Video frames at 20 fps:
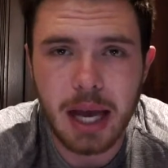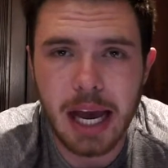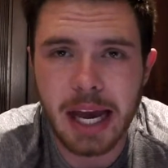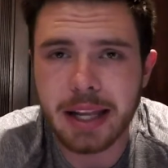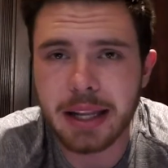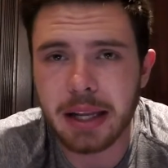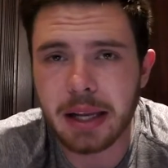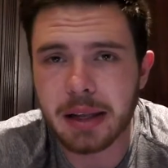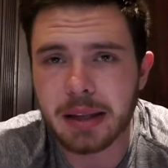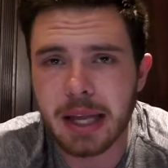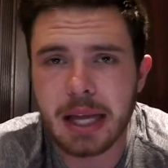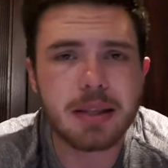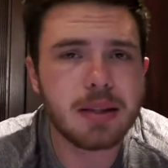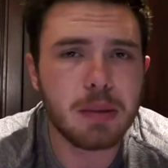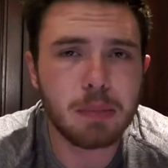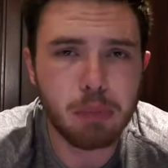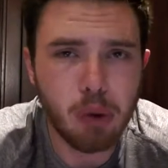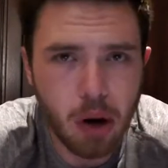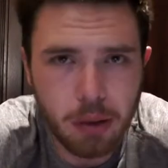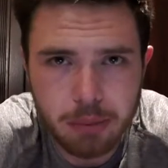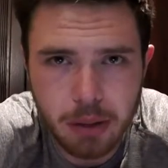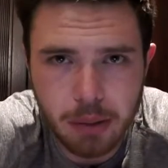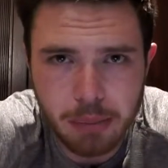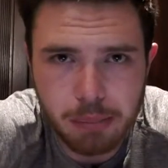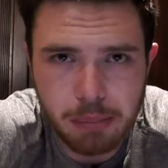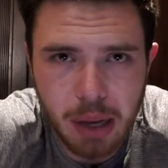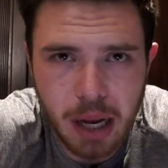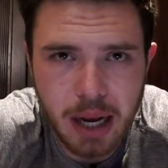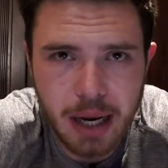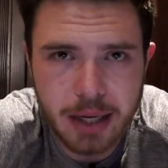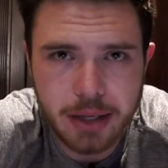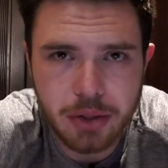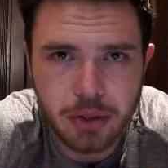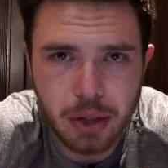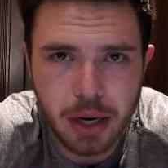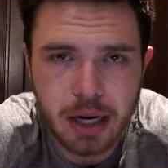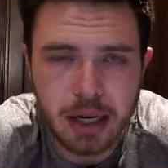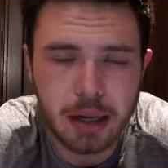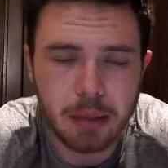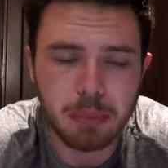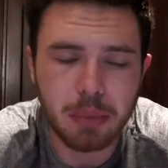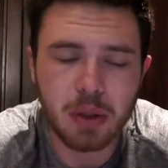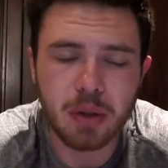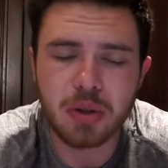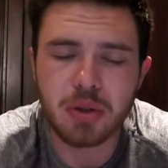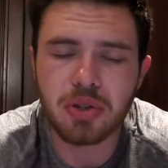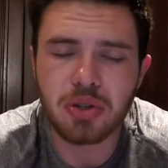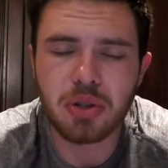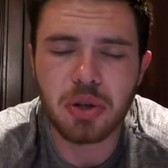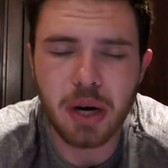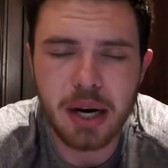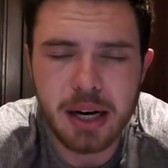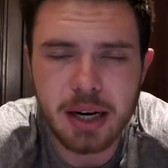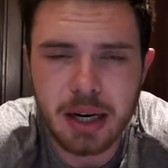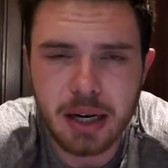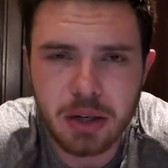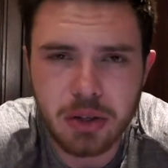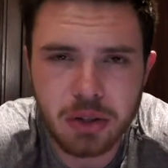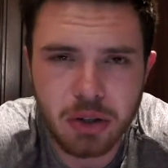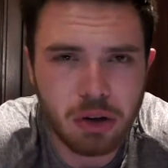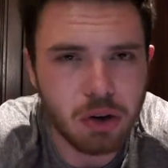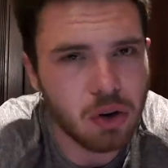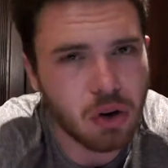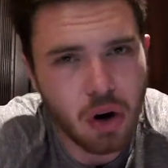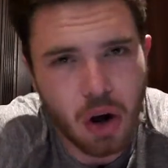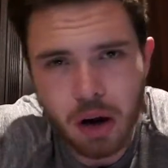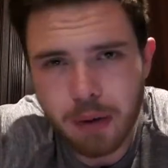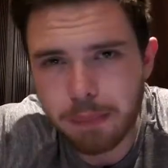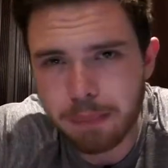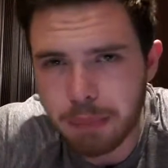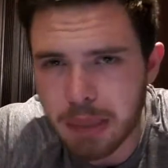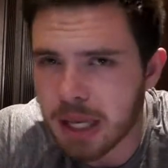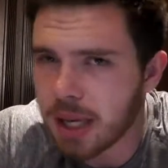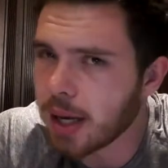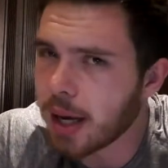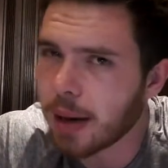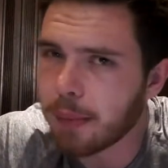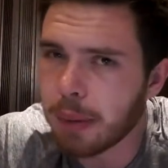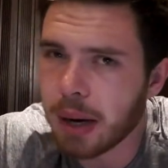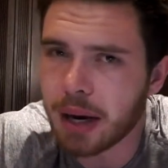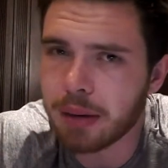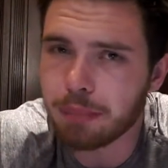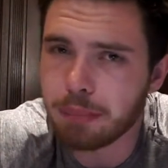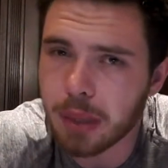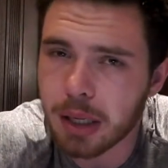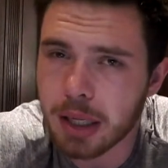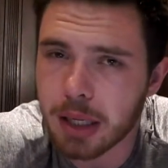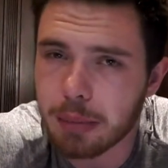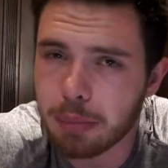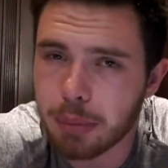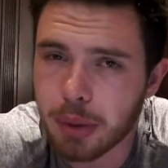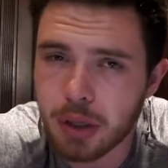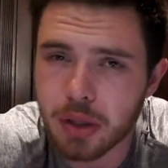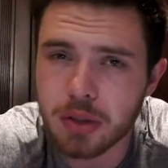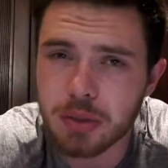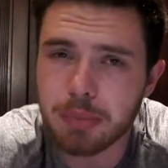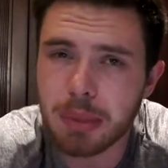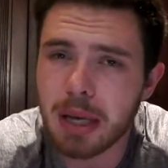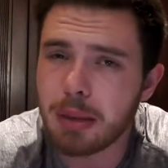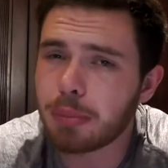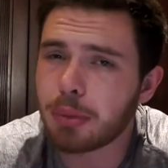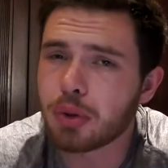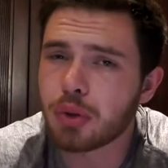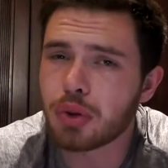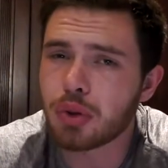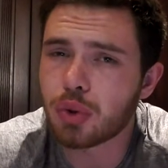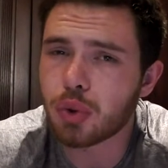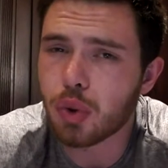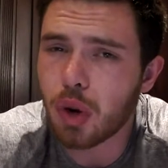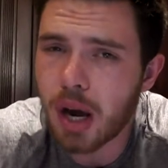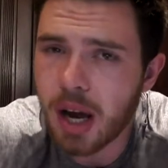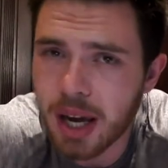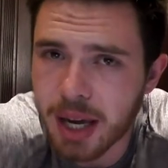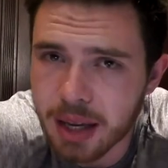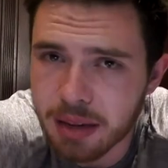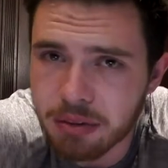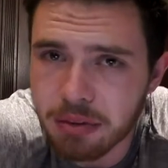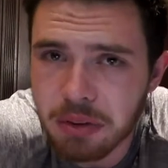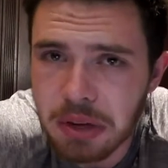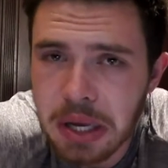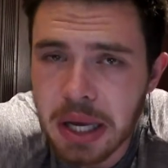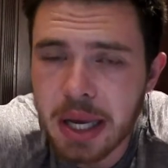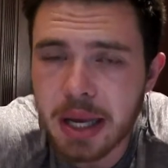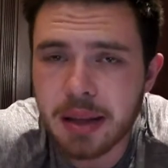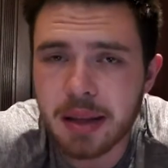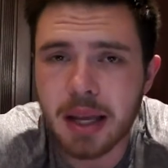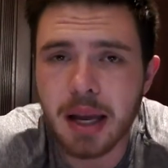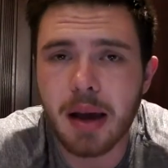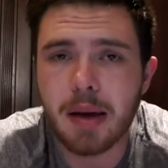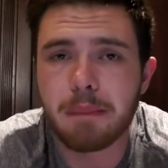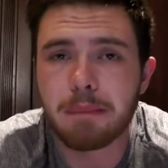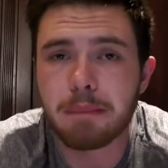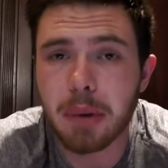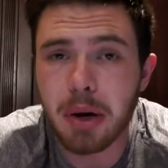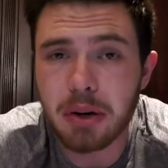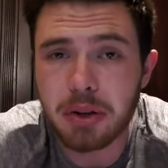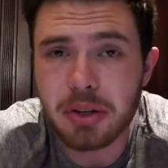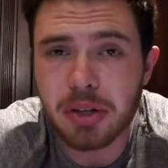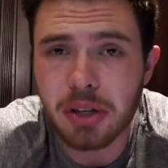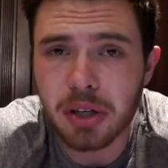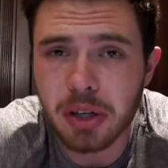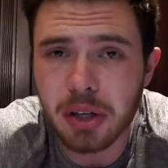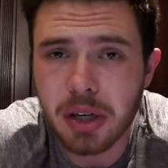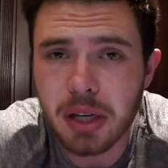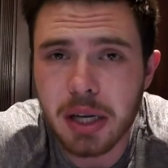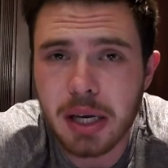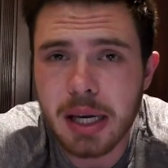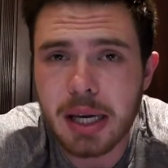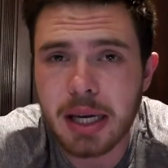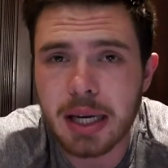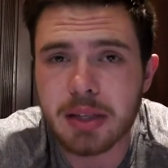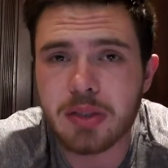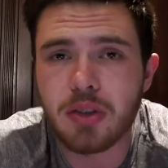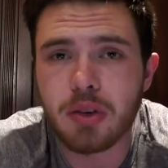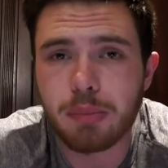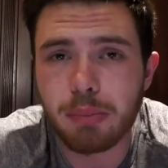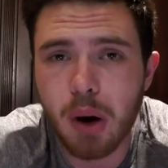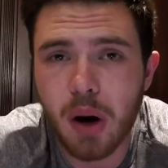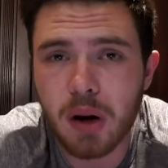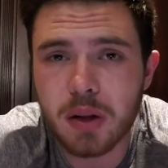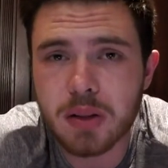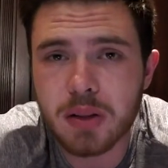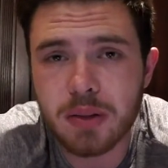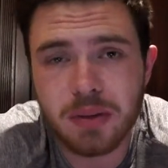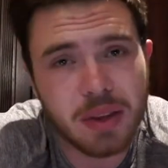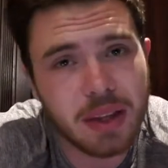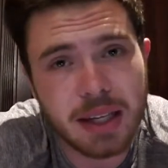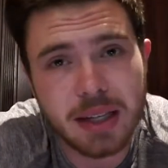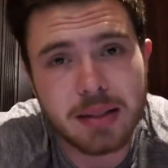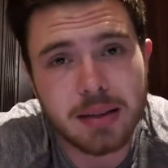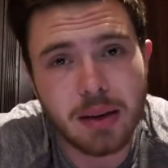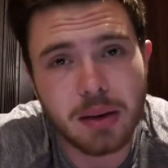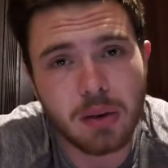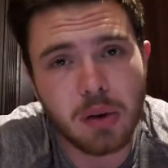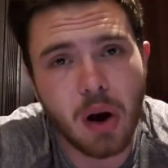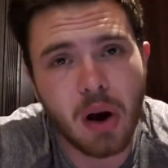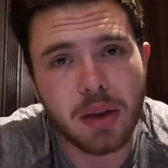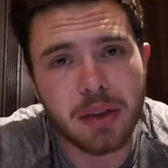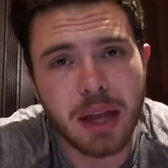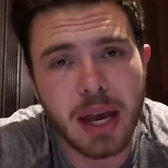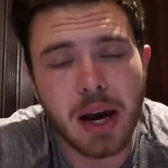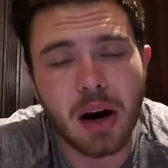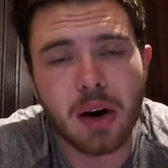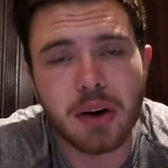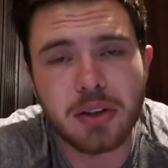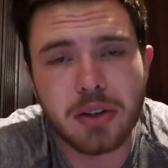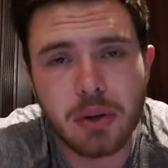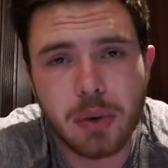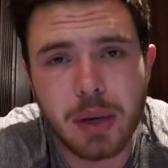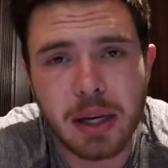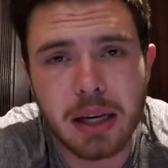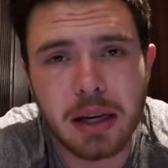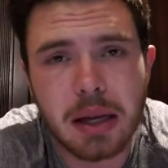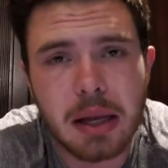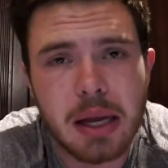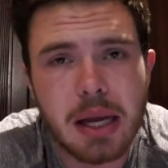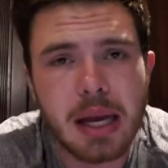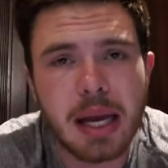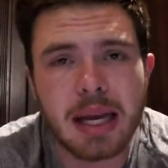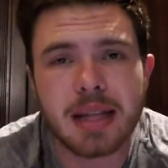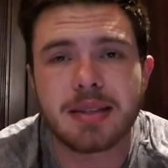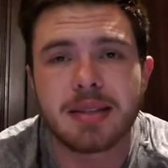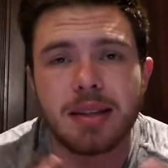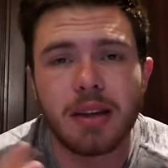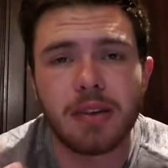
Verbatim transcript: And that's a problem behind trading because trading should not be about money because people drive their emotion into parts of things that they are doing. It's